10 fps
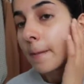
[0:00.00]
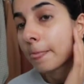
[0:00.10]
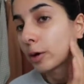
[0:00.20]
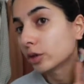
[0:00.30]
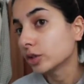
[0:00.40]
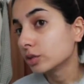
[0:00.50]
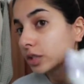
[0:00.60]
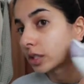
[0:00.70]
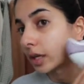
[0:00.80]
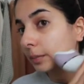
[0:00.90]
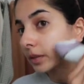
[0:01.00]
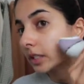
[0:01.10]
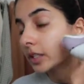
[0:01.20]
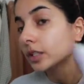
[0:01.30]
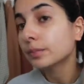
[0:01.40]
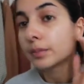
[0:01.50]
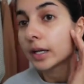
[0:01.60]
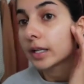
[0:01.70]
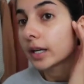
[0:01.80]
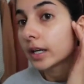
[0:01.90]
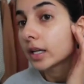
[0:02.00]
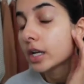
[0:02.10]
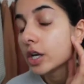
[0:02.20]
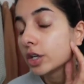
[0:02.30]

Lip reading: or use the epilator, but like